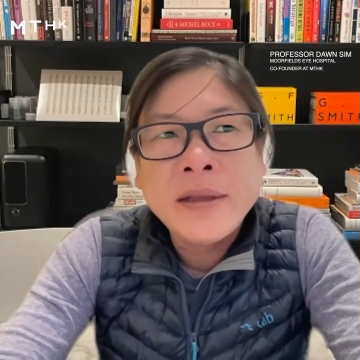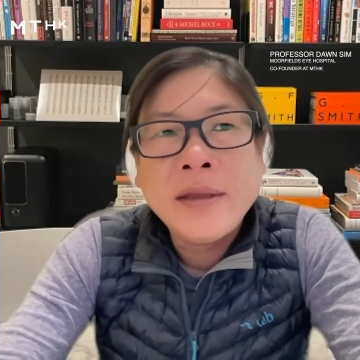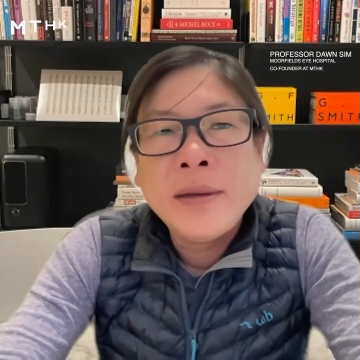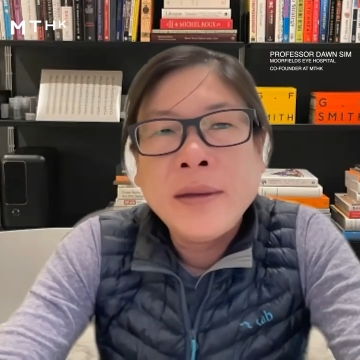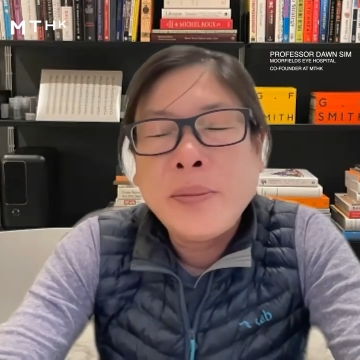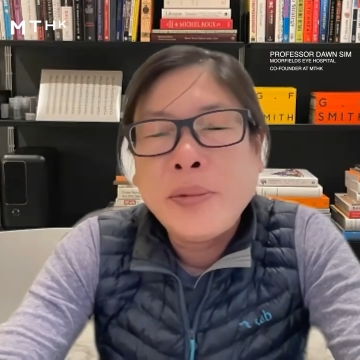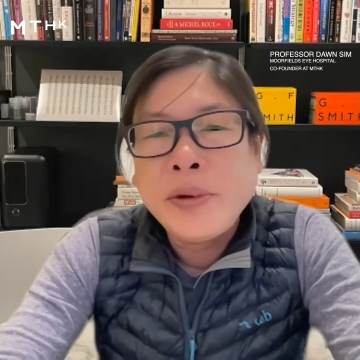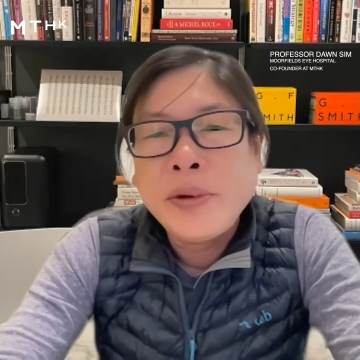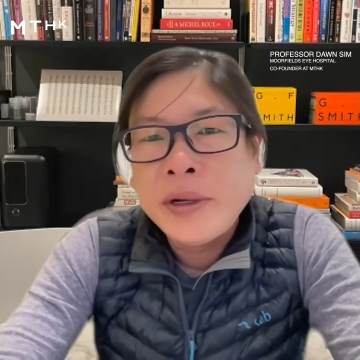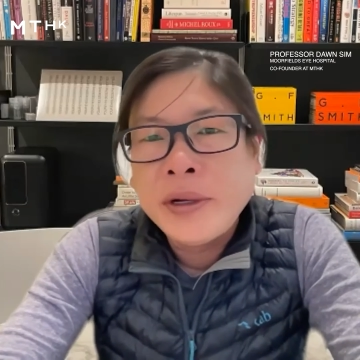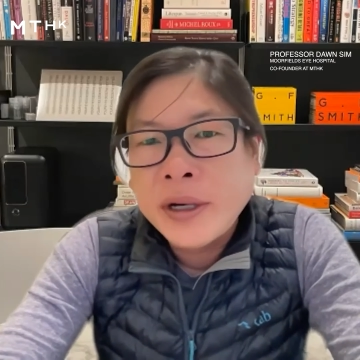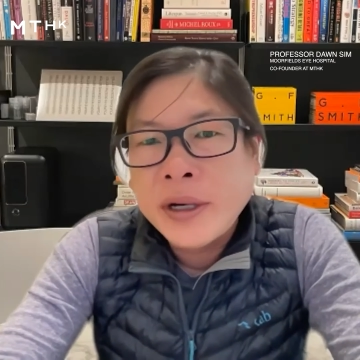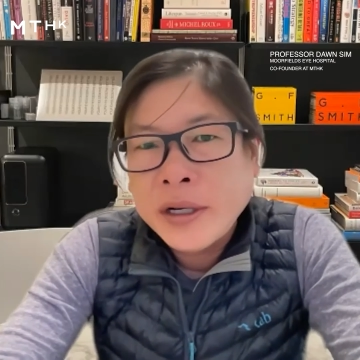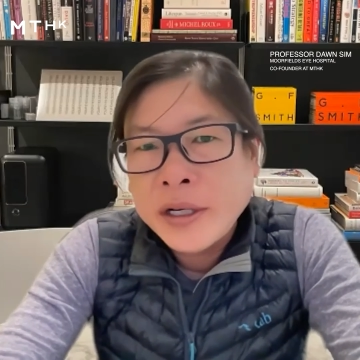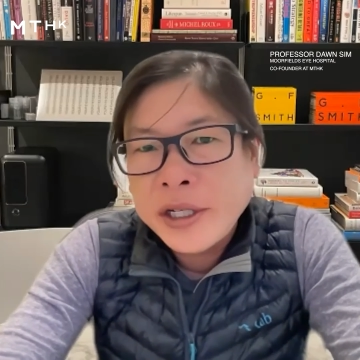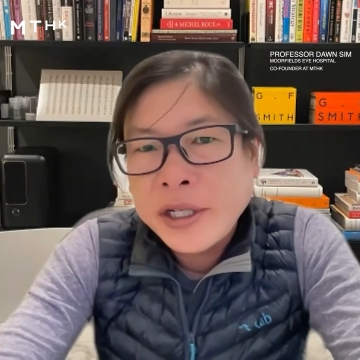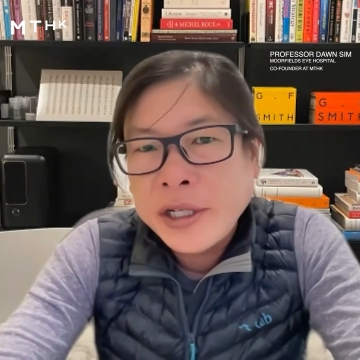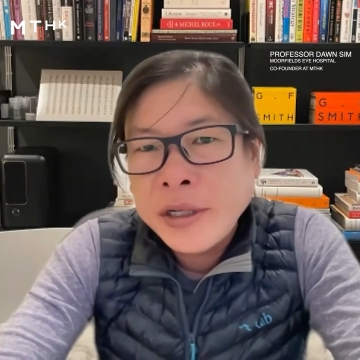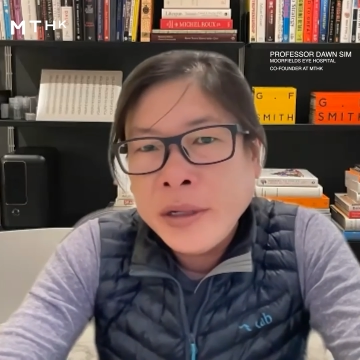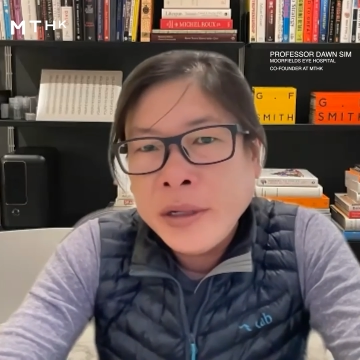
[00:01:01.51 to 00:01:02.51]
the
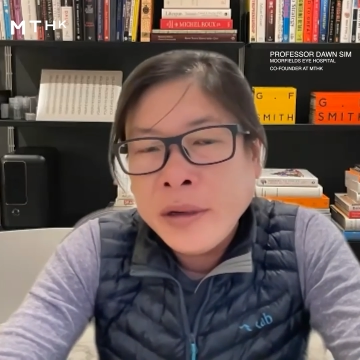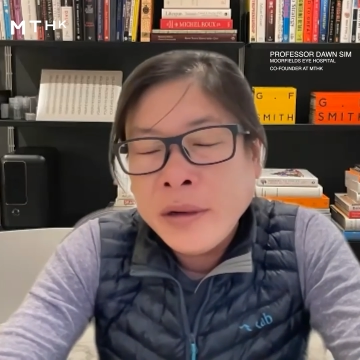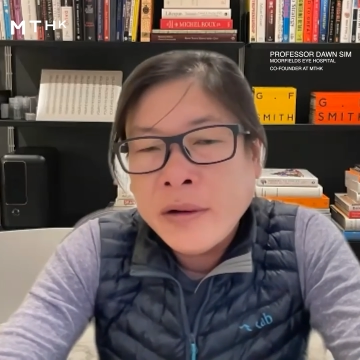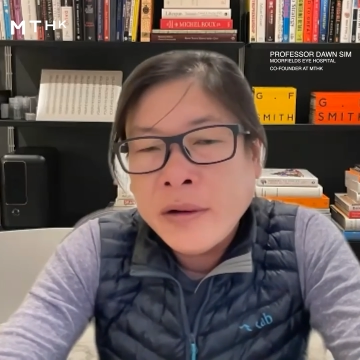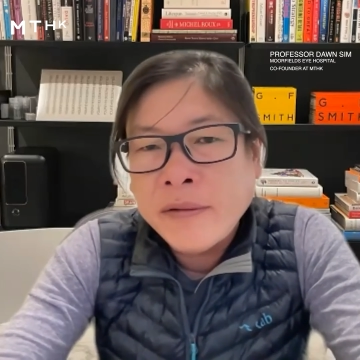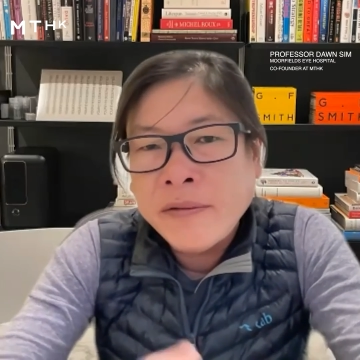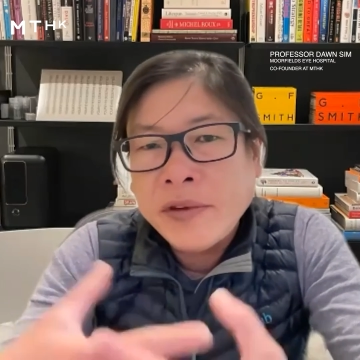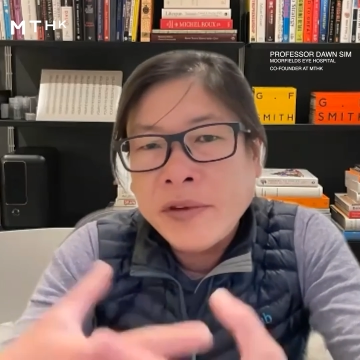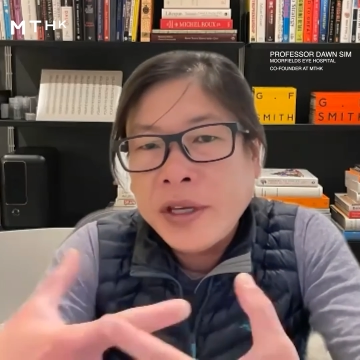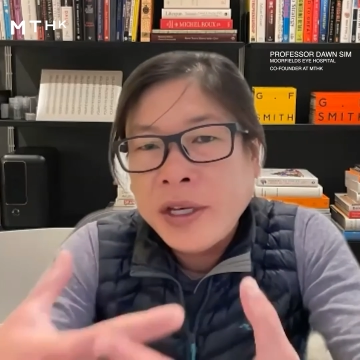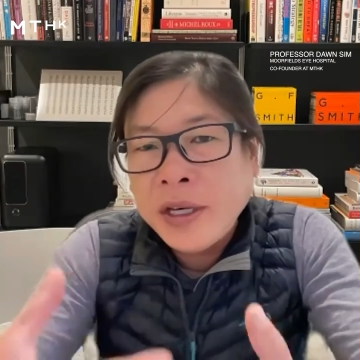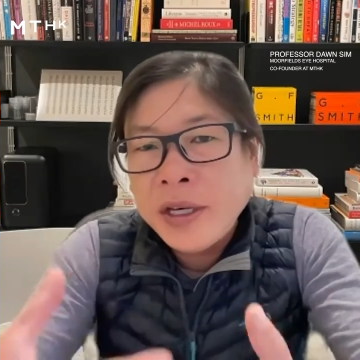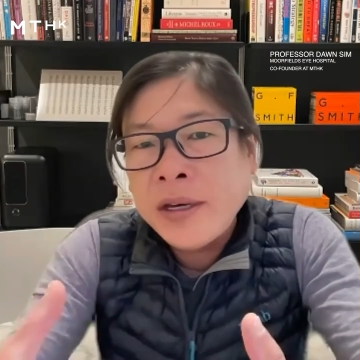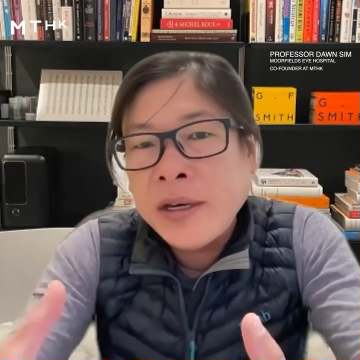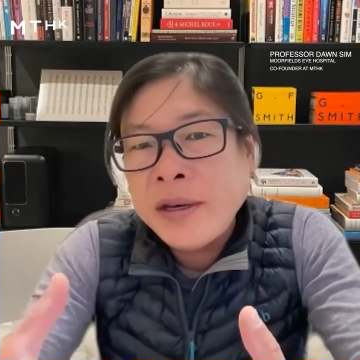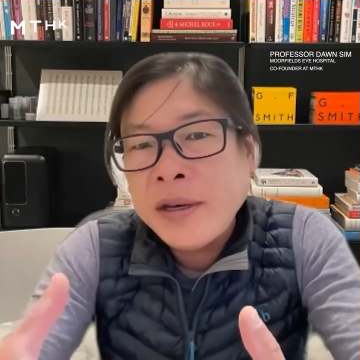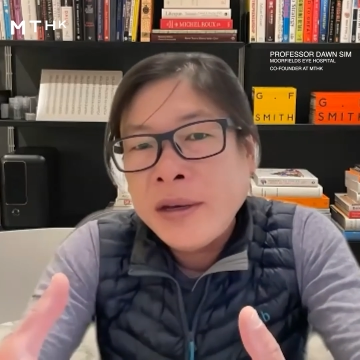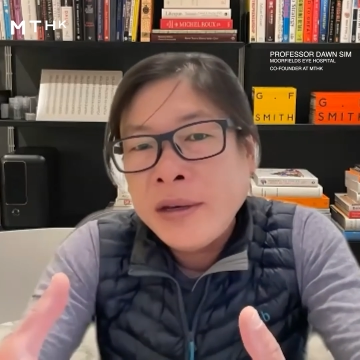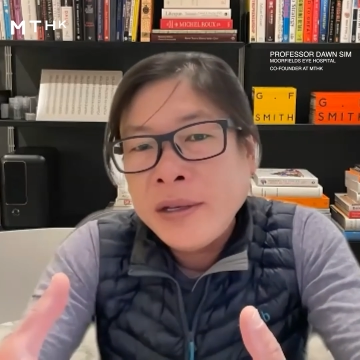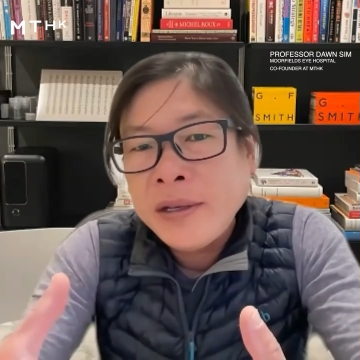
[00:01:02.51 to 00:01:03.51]
production of
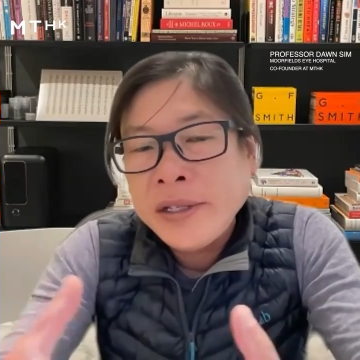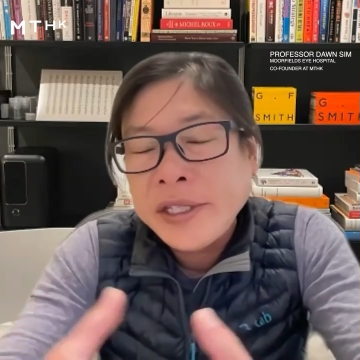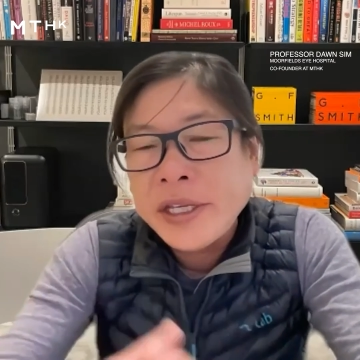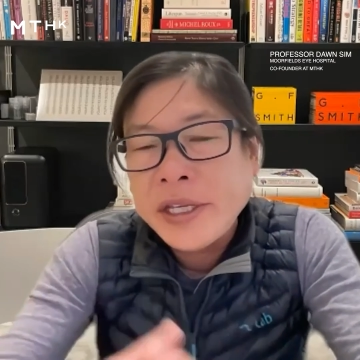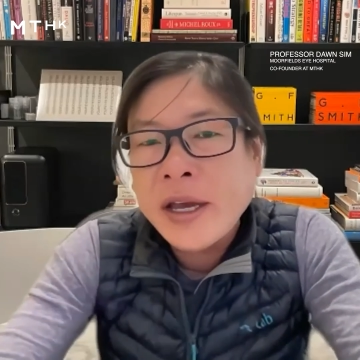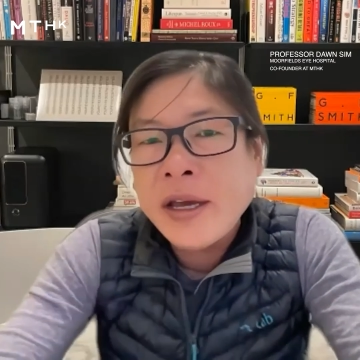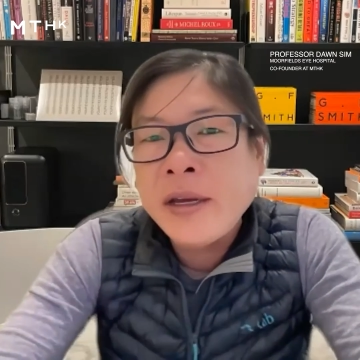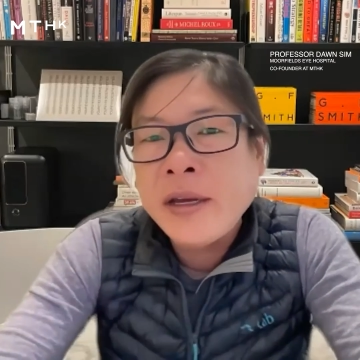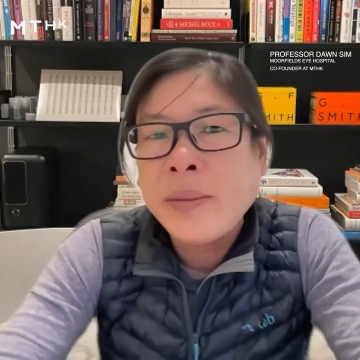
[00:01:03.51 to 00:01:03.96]
tears and